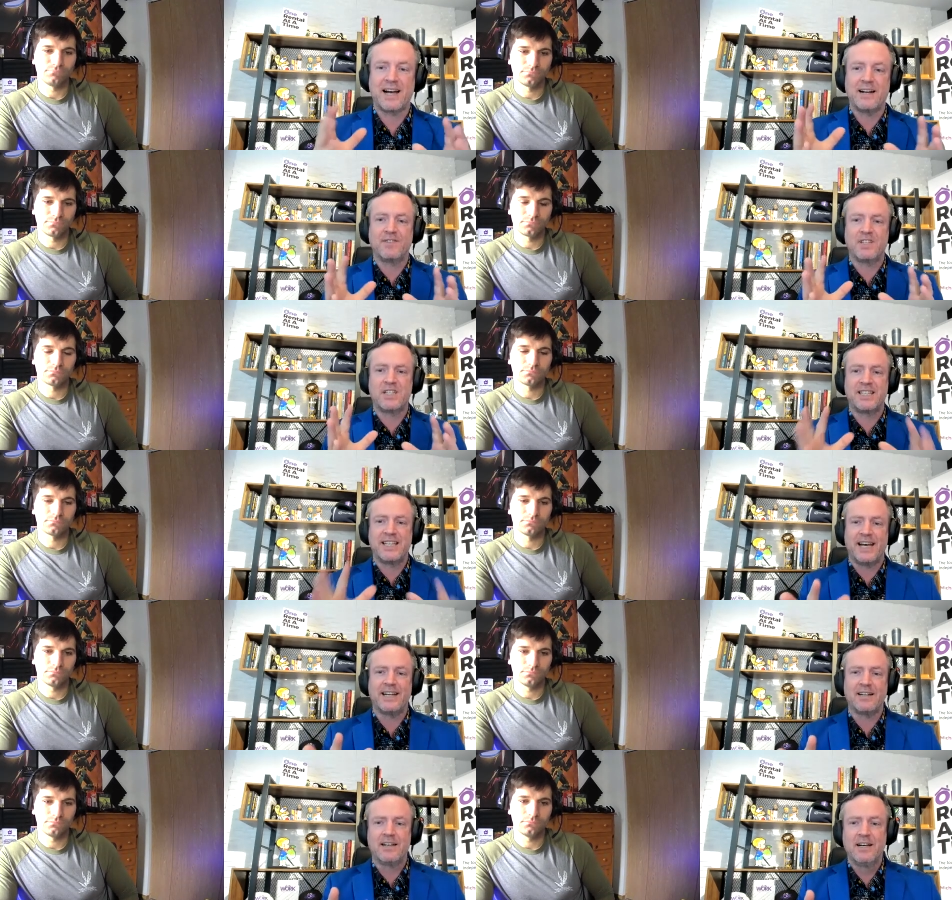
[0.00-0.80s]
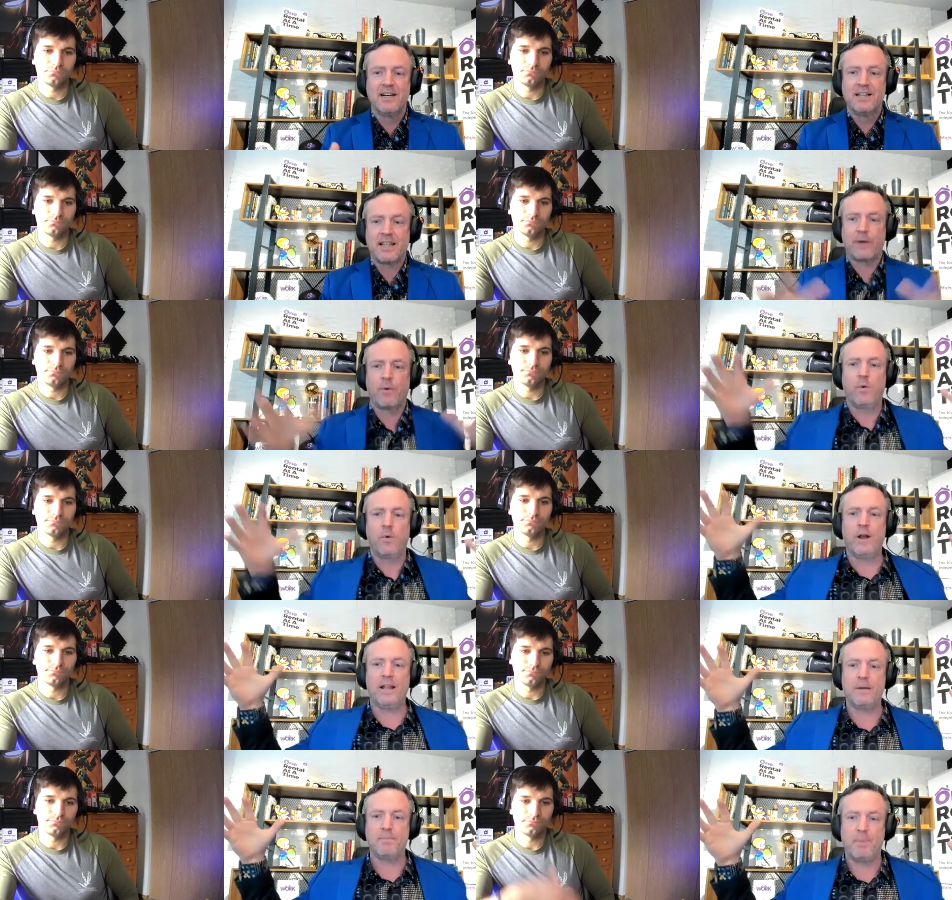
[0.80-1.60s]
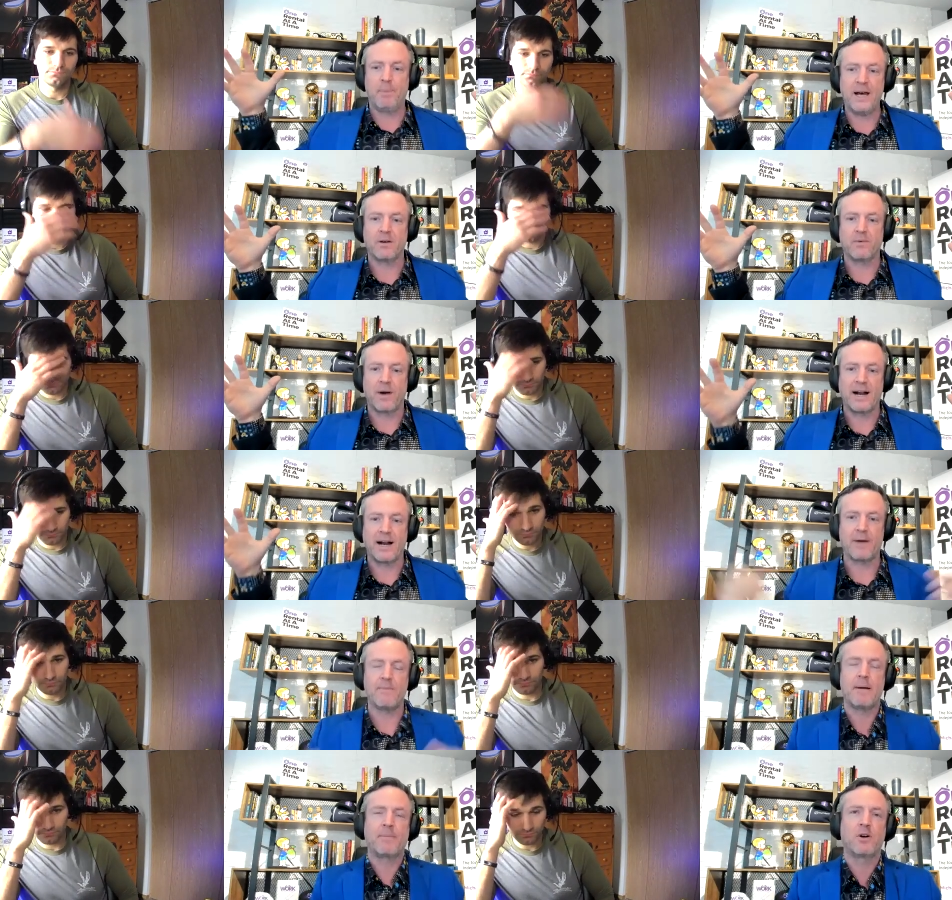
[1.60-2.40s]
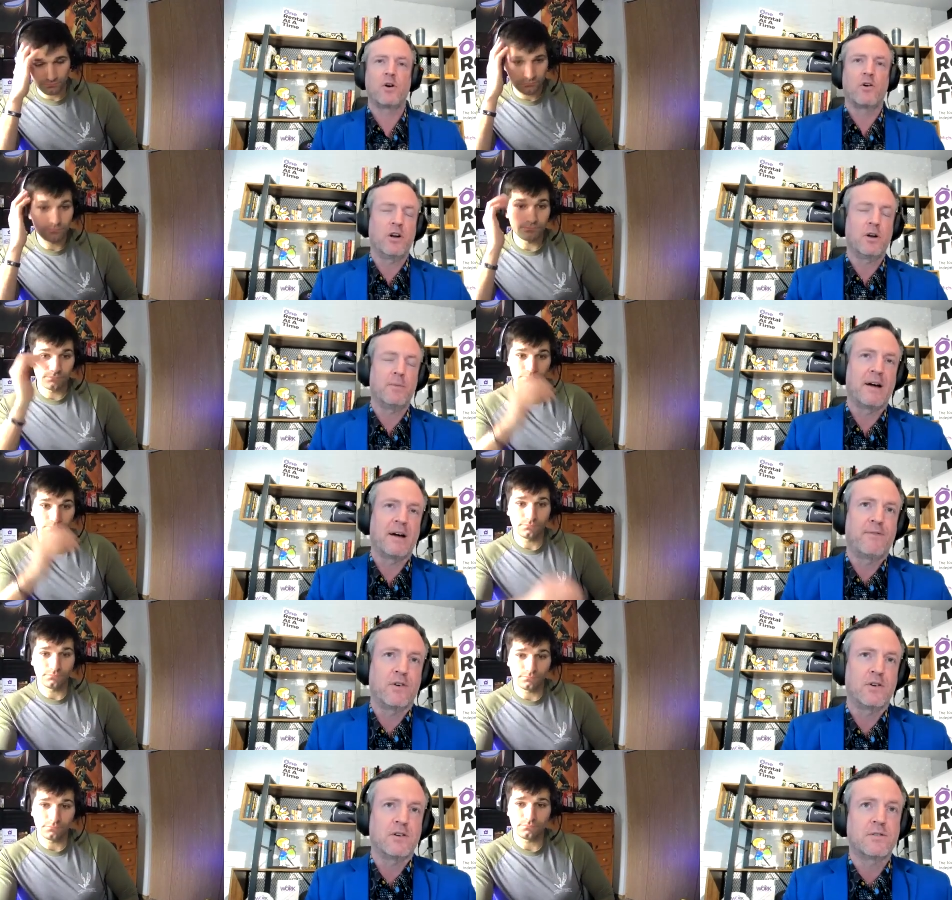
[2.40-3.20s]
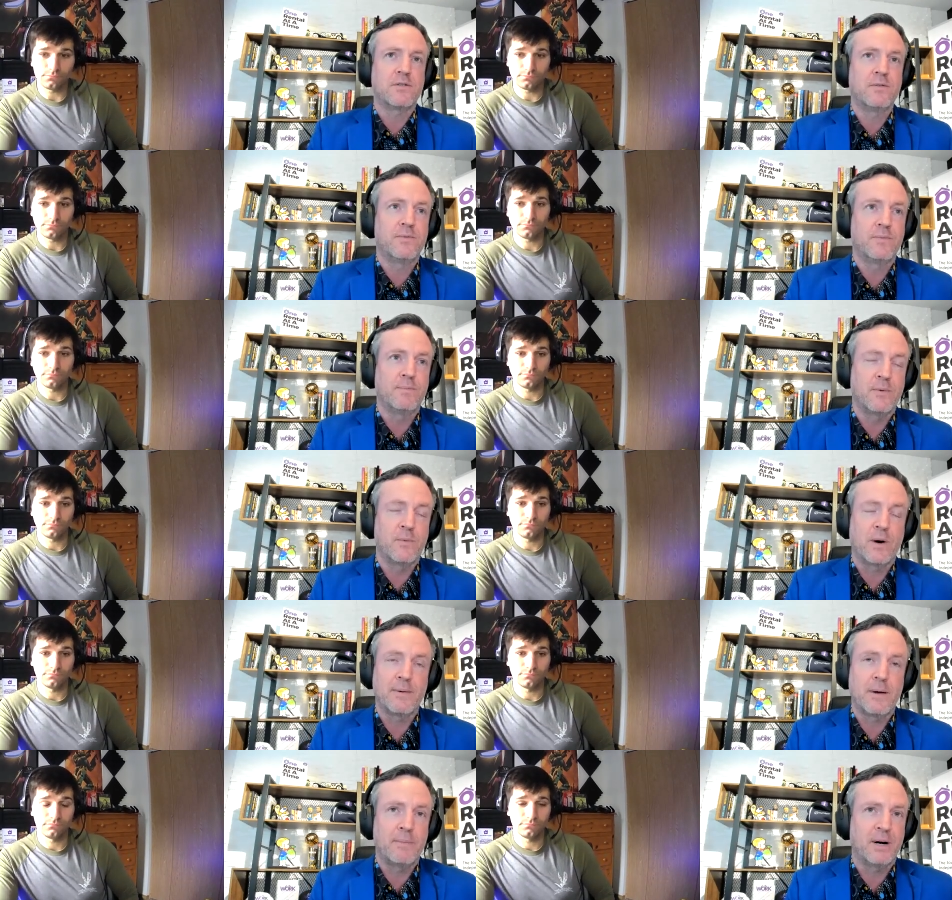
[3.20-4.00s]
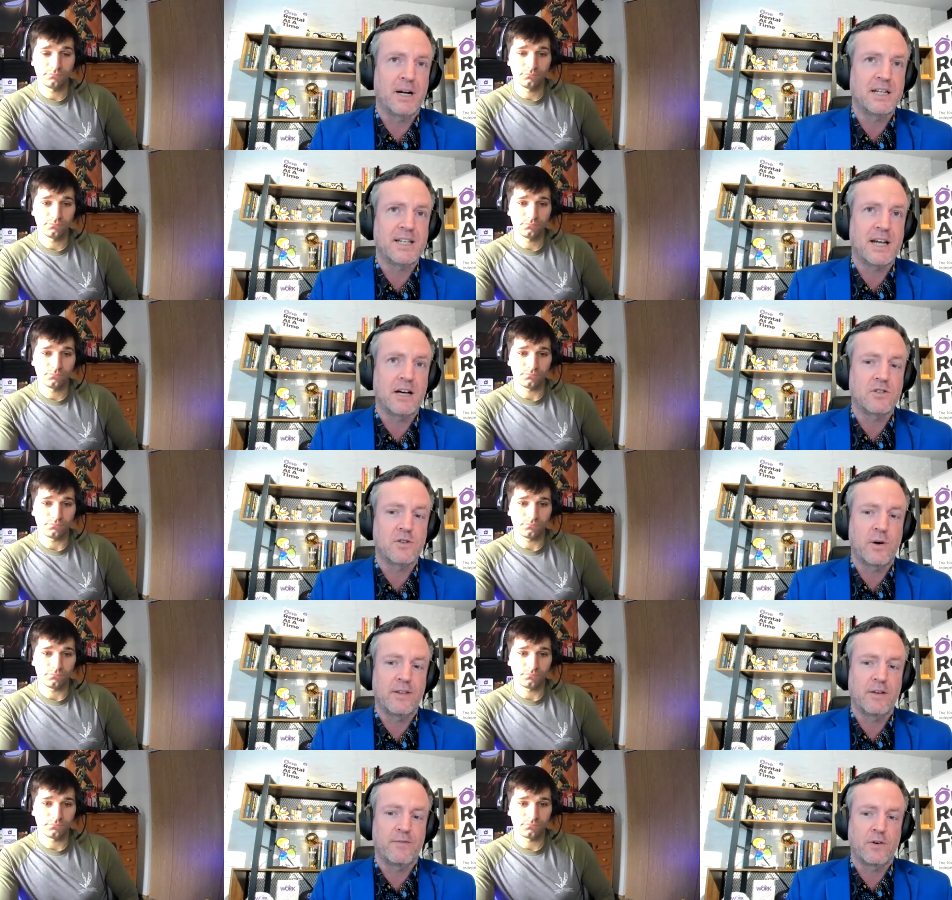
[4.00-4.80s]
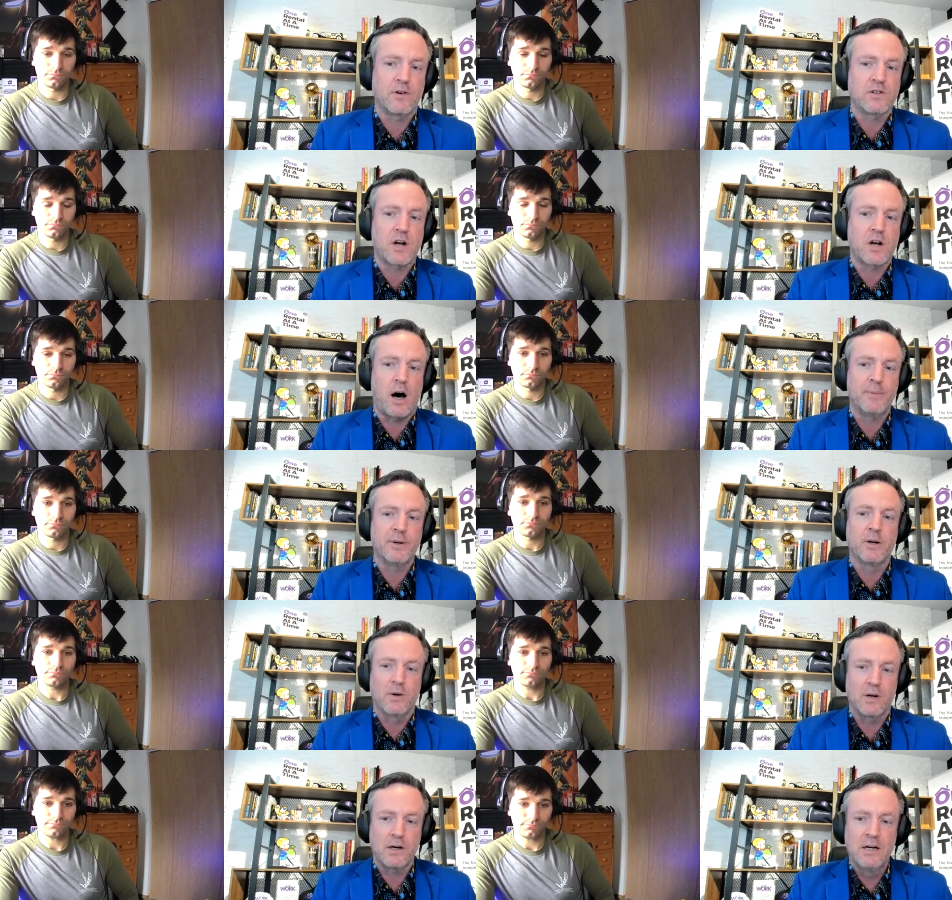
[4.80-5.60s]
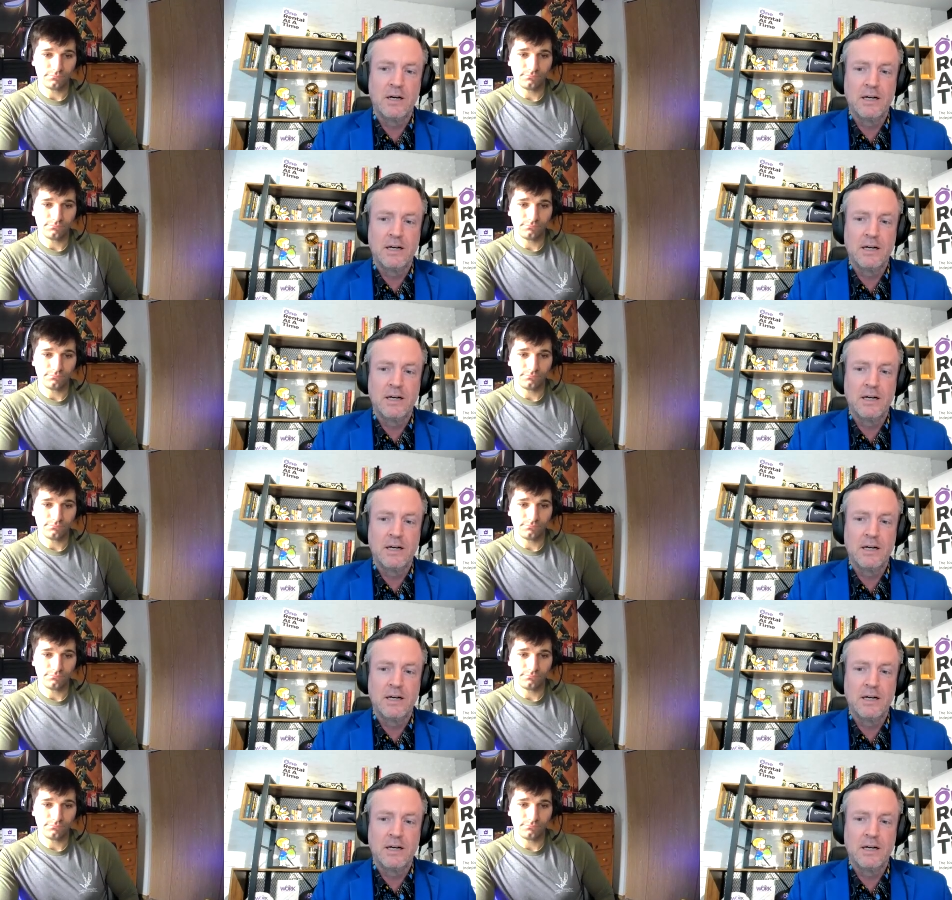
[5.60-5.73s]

Speaker 1: kind of sit. They were really big, right? I remember going to my first one of my buddies' house who had the first Commodore,